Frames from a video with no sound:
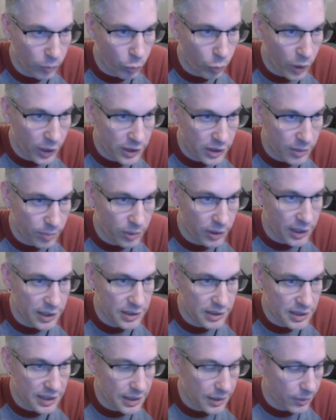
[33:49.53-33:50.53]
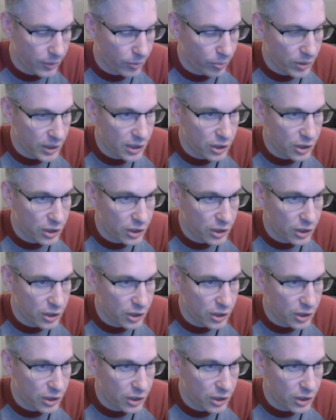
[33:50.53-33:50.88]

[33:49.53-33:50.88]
white to play d3